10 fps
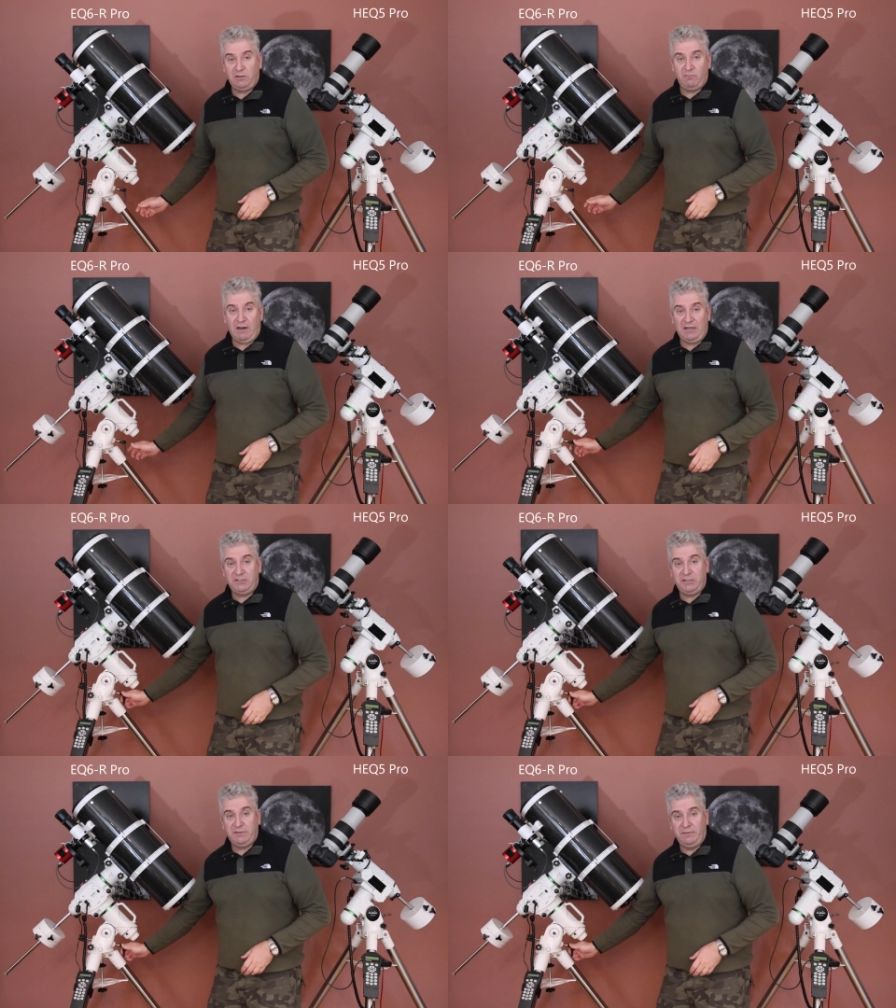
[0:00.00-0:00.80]
uh,
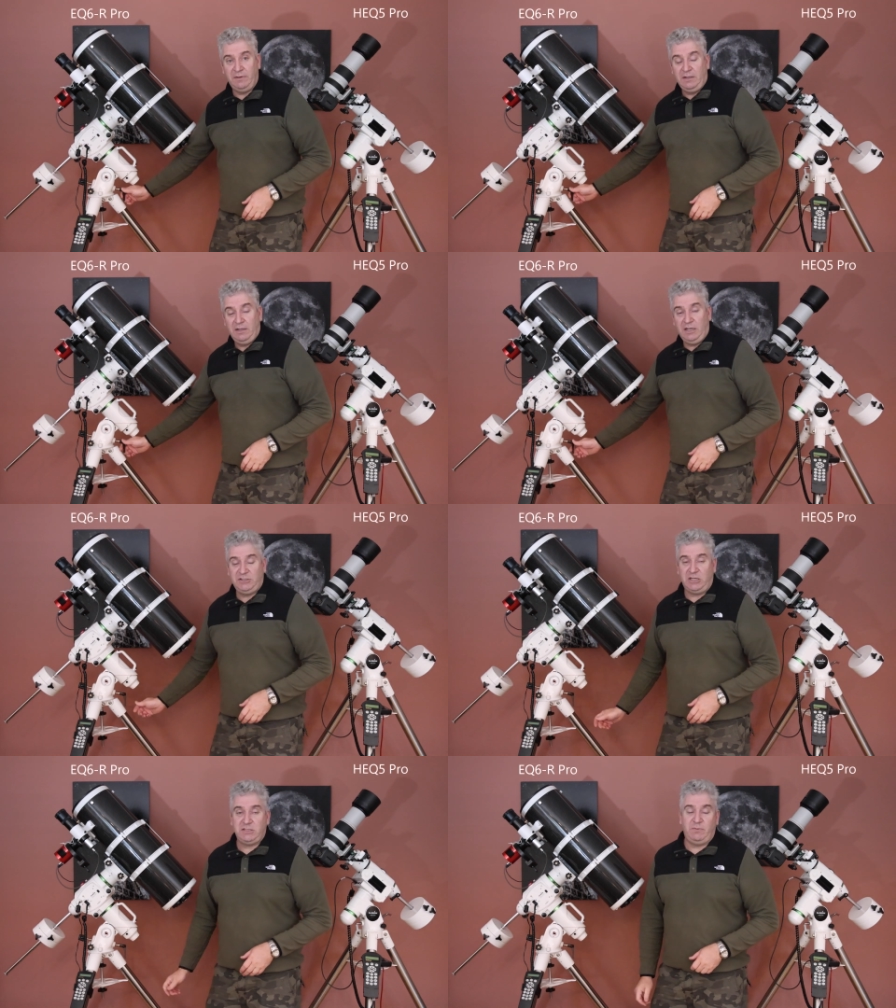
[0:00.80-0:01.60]
ratchet
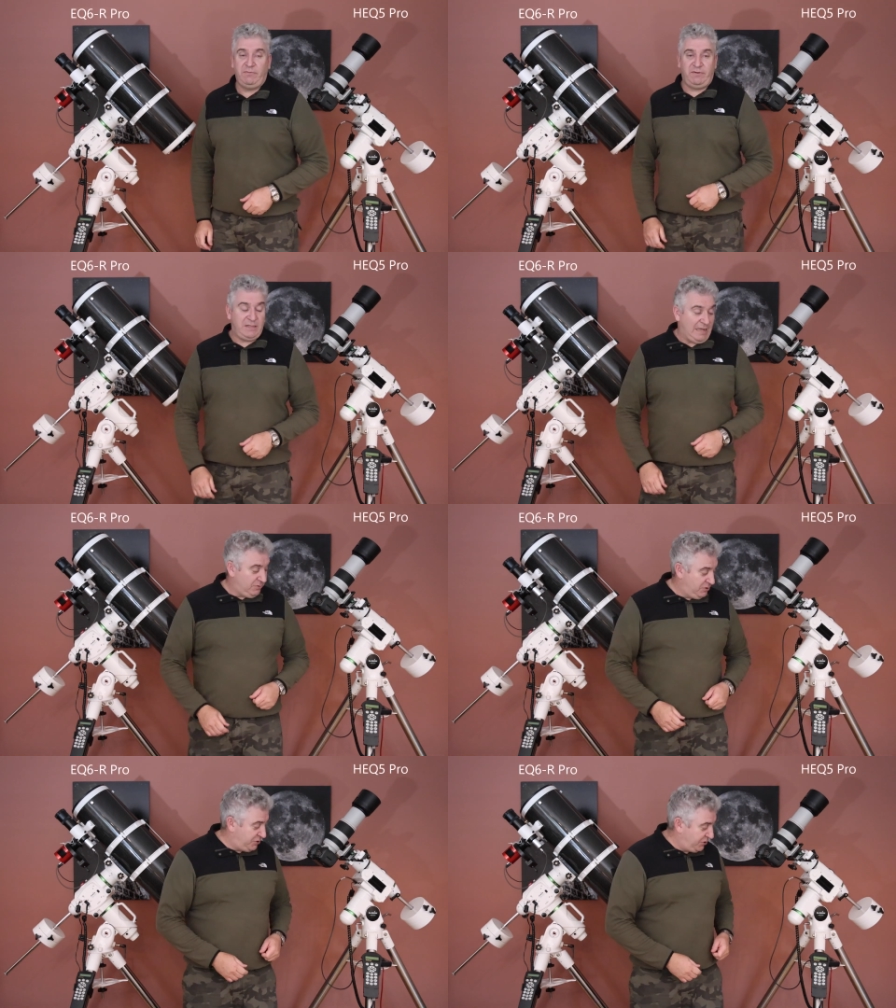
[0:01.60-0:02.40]
adjustment for the
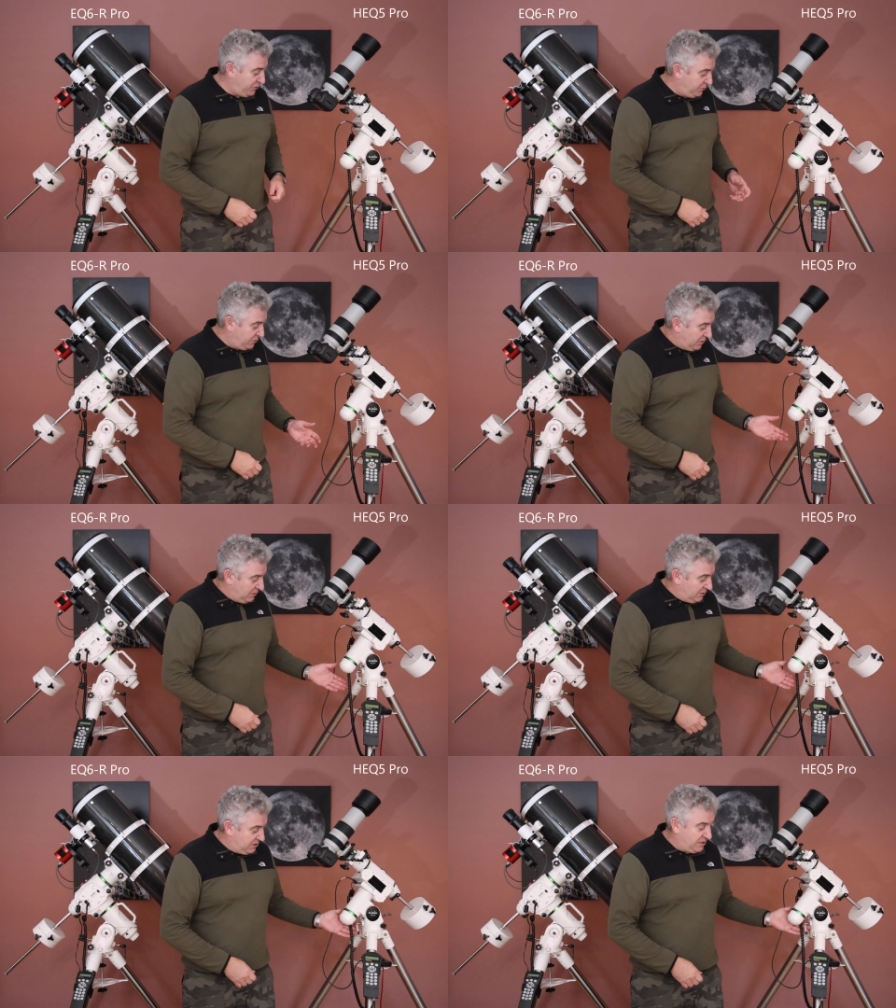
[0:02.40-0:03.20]
altitude,
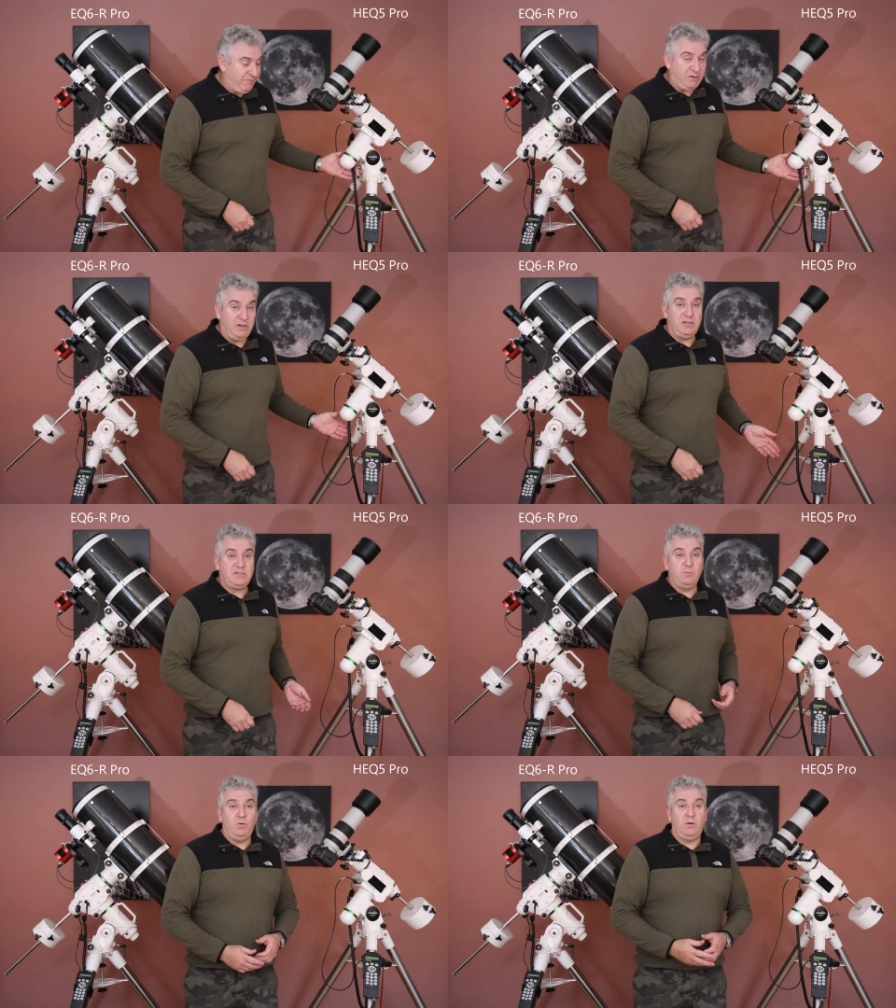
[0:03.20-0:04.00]
significantly
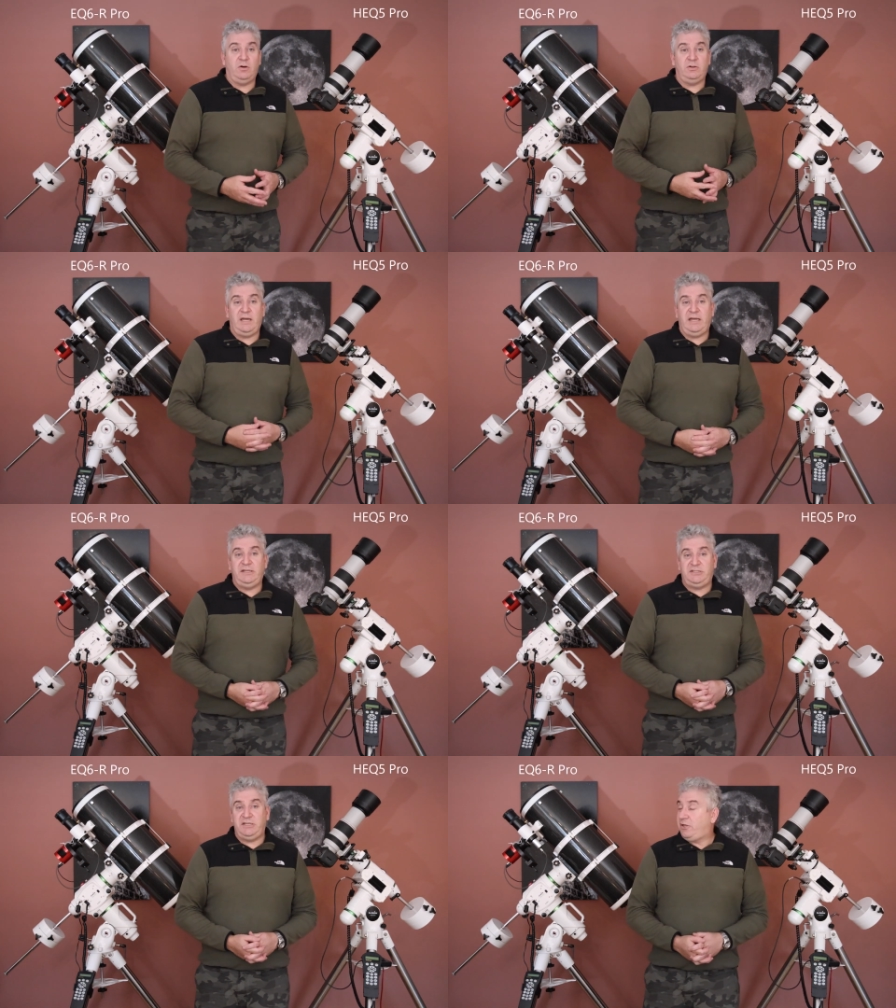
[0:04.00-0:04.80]
smaller on the
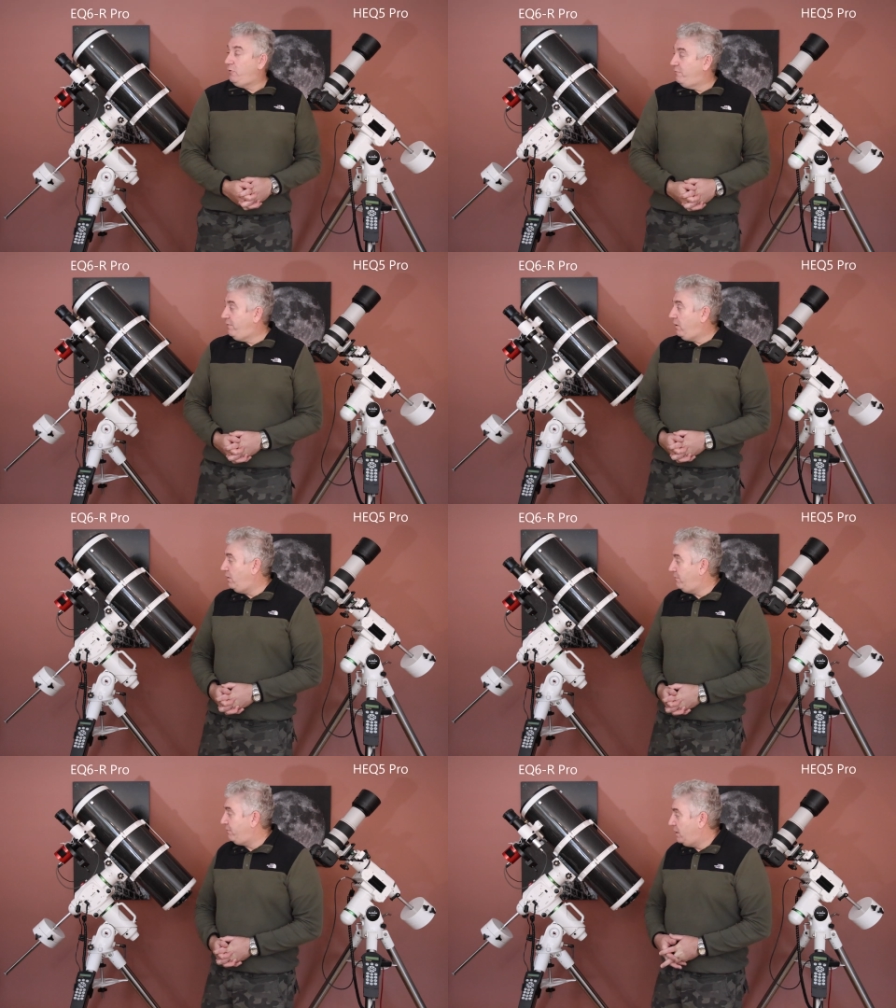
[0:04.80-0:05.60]

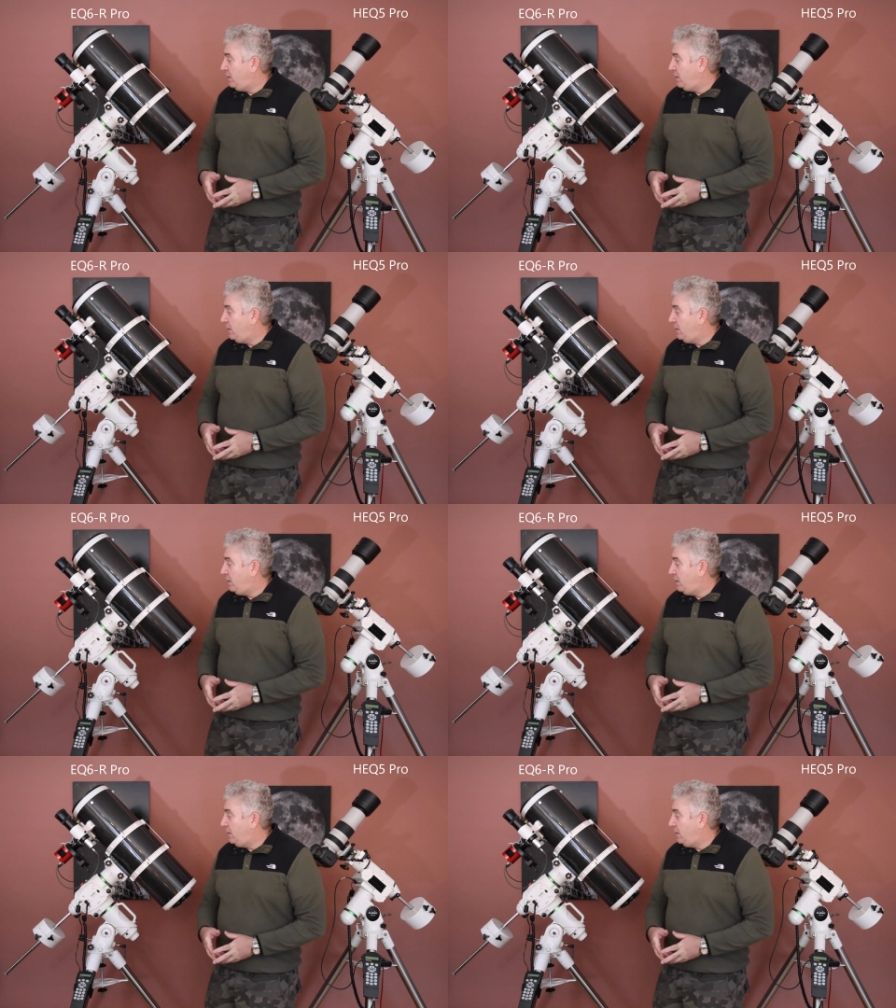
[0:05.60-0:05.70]
HEQ5.